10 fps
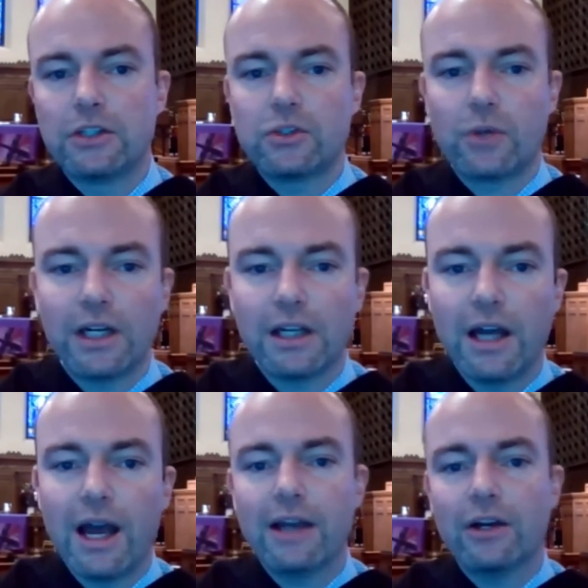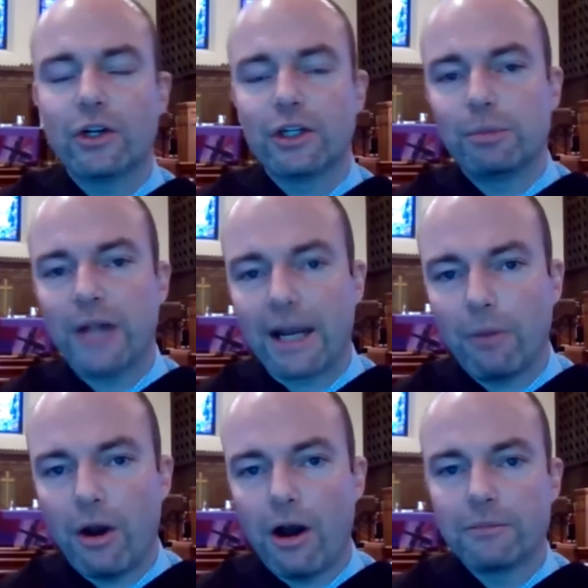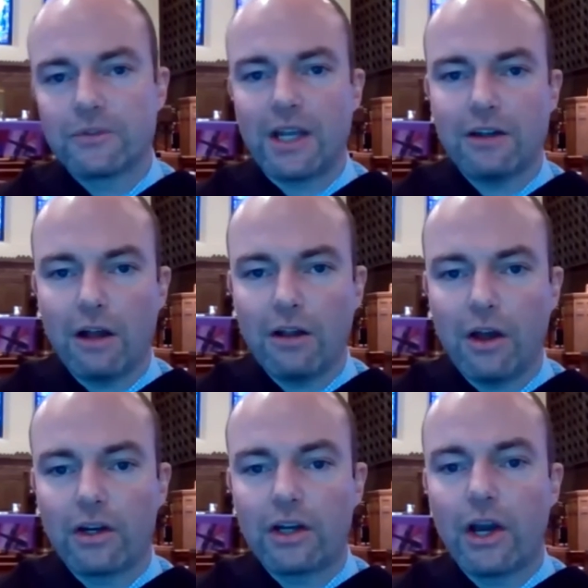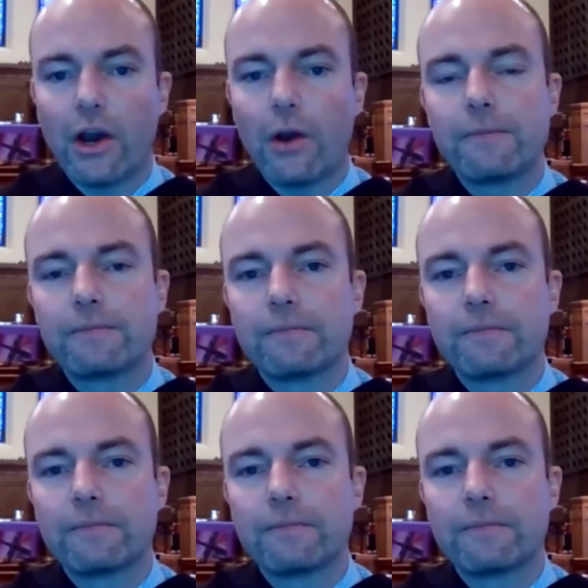Katrina and I heard a Black mom say not long ago,